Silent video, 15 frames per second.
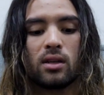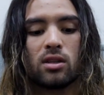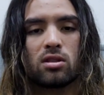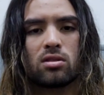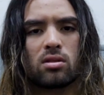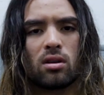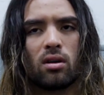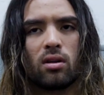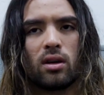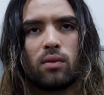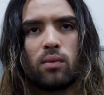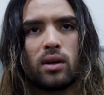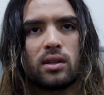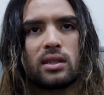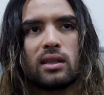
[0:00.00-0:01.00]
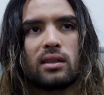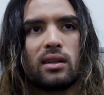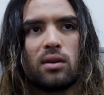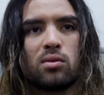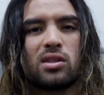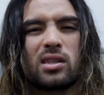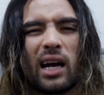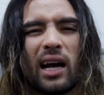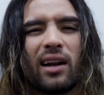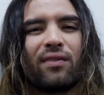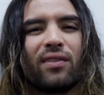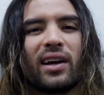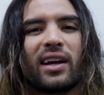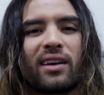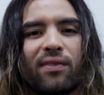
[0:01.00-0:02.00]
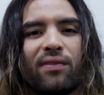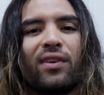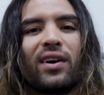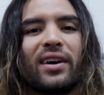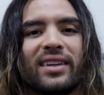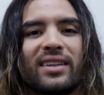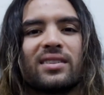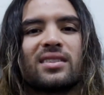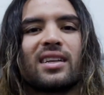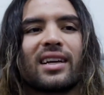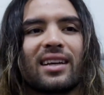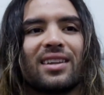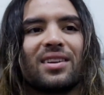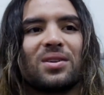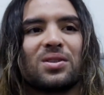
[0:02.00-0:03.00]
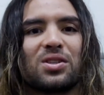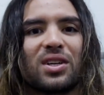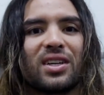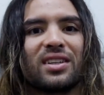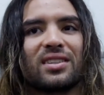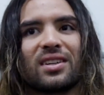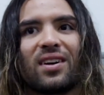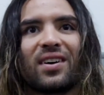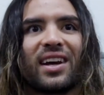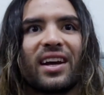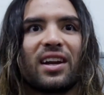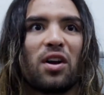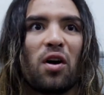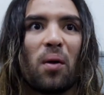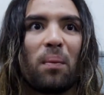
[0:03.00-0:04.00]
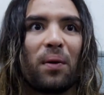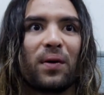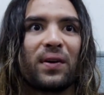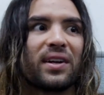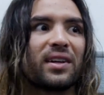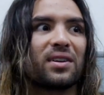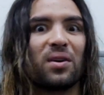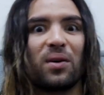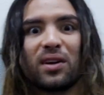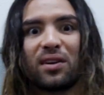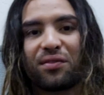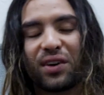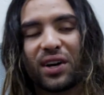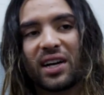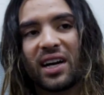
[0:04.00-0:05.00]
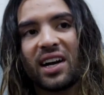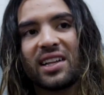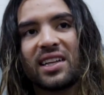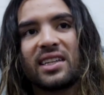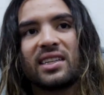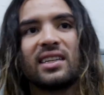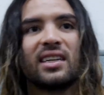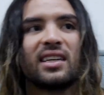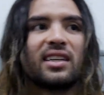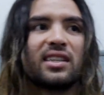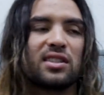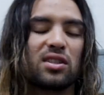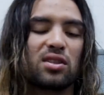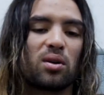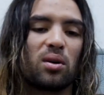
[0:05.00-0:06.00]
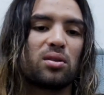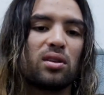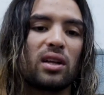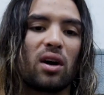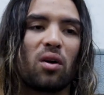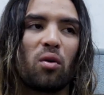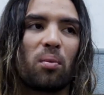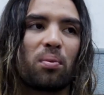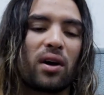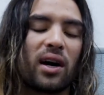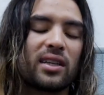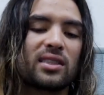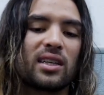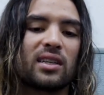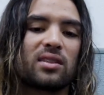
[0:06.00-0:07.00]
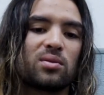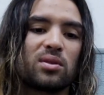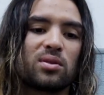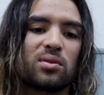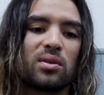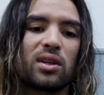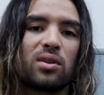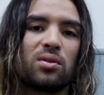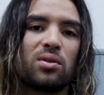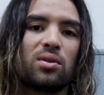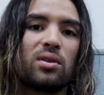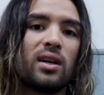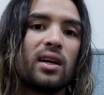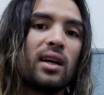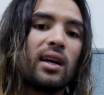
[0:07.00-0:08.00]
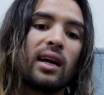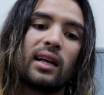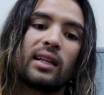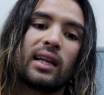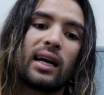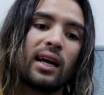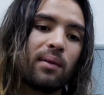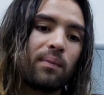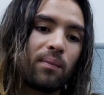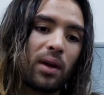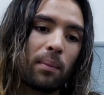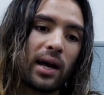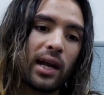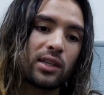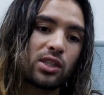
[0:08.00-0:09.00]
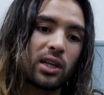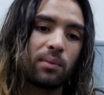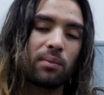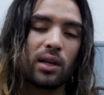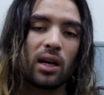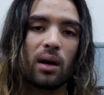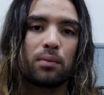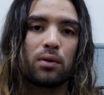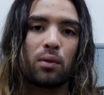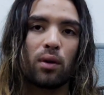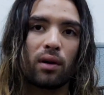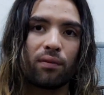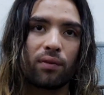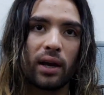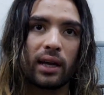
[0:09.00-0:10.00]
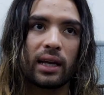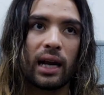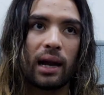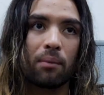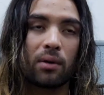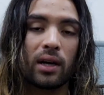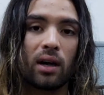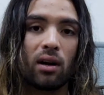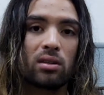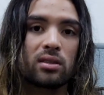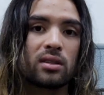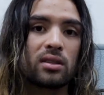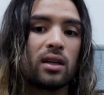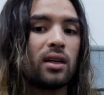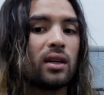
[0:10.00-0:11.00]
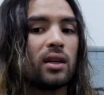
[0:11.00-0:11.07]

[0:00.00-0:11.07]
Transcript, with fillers: So it wasn't, it was kind of like fun. It was like a little journey. Like, okay, no opponent, going to Fight Island. Just going through that whole process was really cool. And then my manager hit me up, you want to fight Cameron Else?